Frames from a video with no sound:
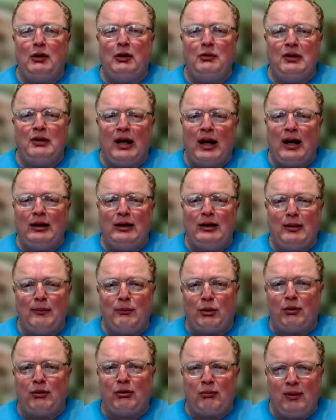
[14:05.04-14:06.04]
yellow dye
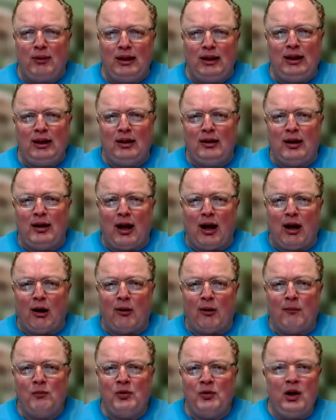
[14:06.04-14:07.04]
number 3 in
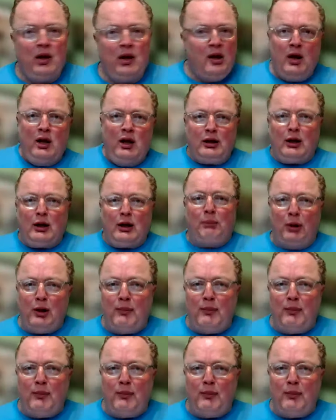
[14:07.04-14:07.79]
there. They're